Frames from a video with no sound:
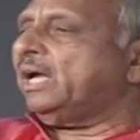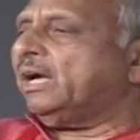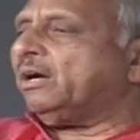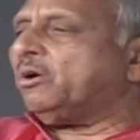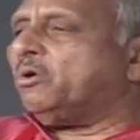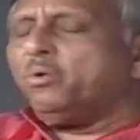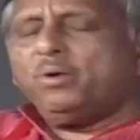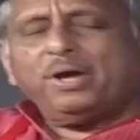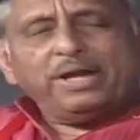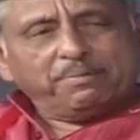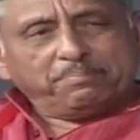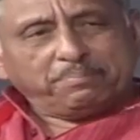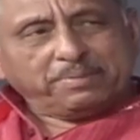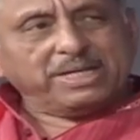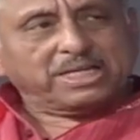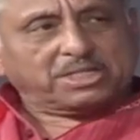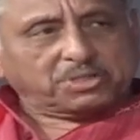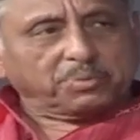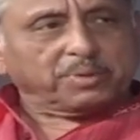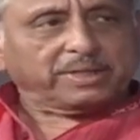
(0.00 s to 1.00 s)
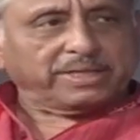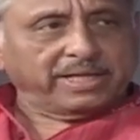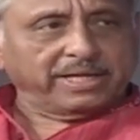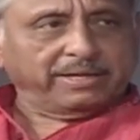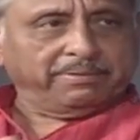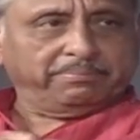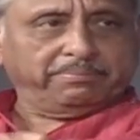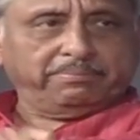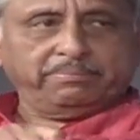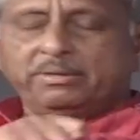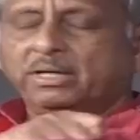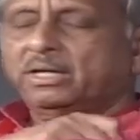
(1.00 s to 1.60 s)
go and meet with them